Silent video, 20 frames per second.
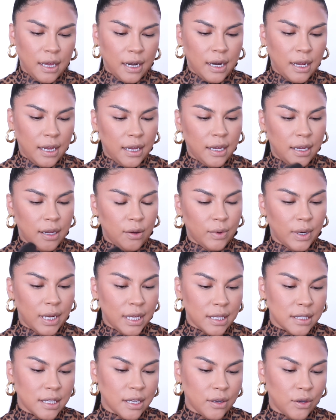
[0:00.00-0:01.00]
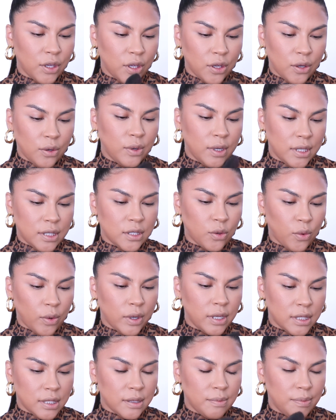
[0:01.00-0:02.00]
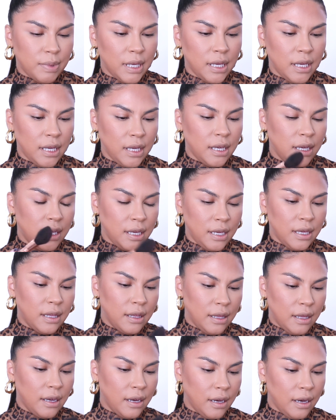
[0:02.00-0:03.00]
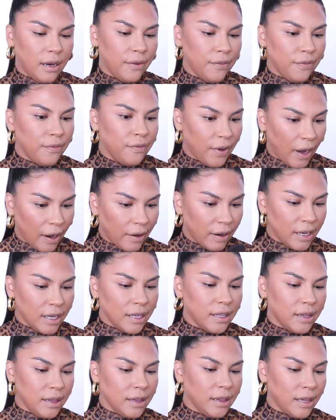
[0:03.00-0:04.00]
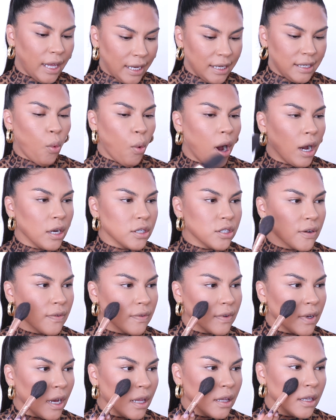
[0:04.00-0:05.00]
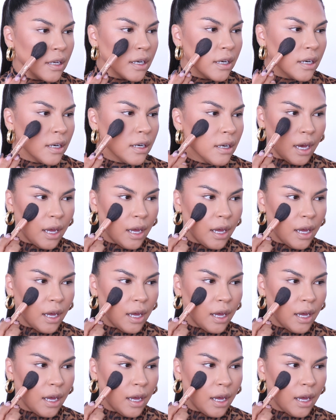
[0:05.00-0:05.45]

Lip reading: And when I tell you, it's going to be a very light wash of color.